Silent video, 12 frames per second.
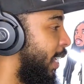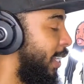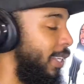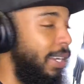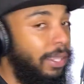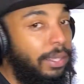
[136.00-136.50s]
he
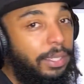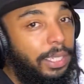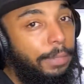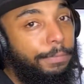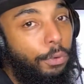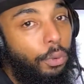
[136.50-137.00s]
got the
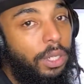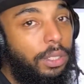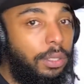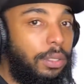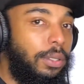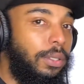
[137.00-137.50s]
deep
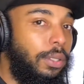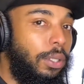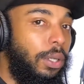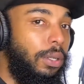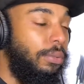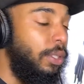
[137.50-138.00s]
voice. You know
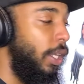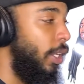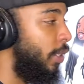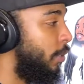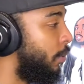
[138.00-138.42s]
what I'm saying?